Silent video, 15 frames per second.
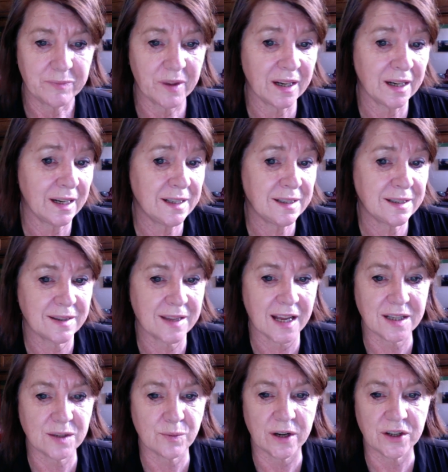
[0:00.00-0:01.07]
At least
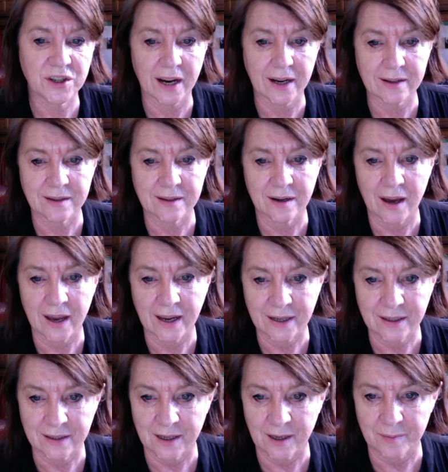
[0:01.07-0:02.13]
that's where Jax and I
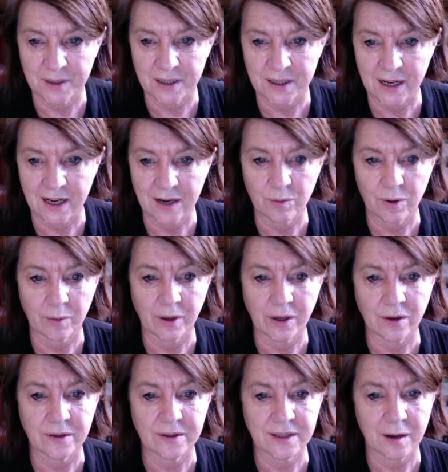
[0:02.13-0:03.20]
ended up today when we
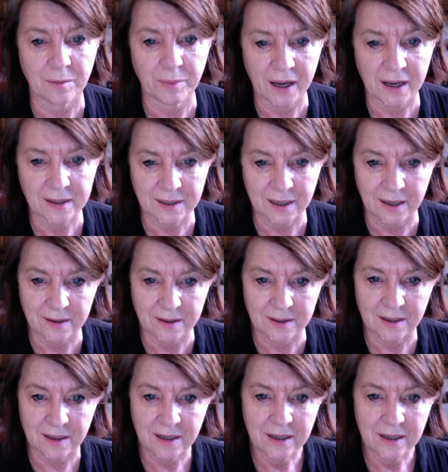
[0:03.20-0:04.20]
used our pass outs.